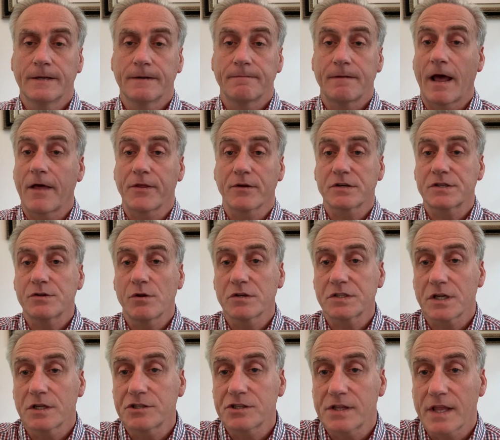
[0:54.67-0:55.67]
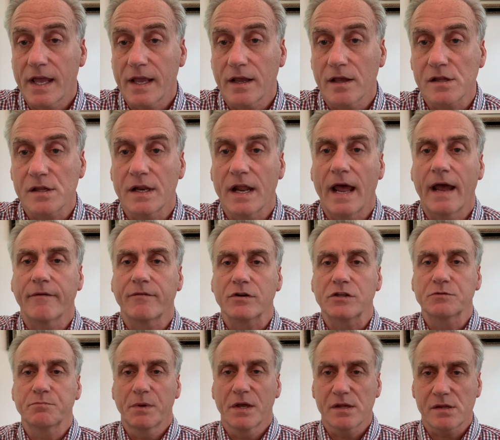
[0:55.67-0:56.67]
Now, there's no such thing as an
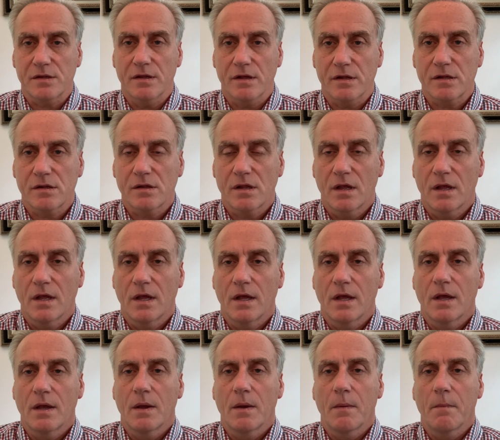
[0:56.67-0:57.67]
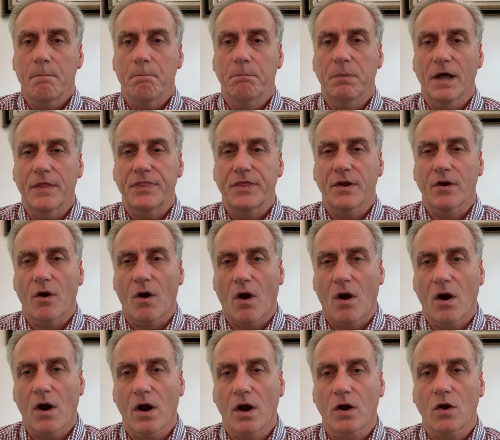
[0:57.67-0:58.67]
average business, but there
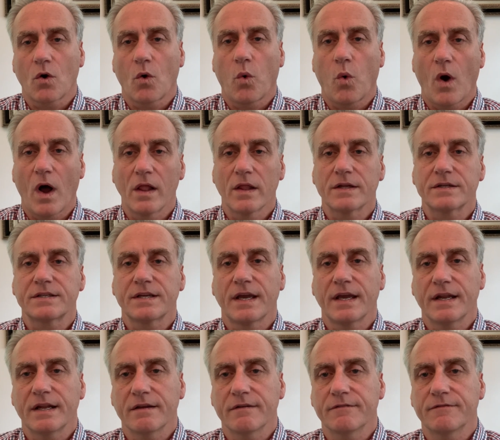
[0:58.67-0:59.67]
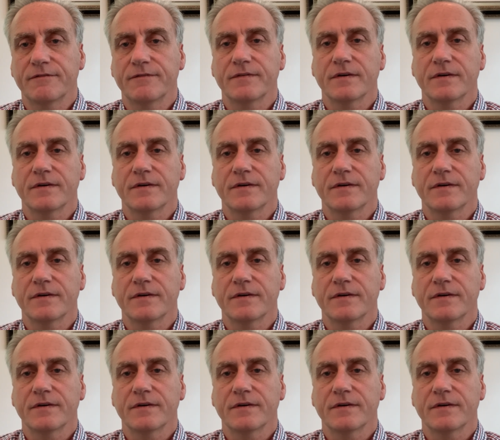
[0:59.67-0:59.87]
are qualitative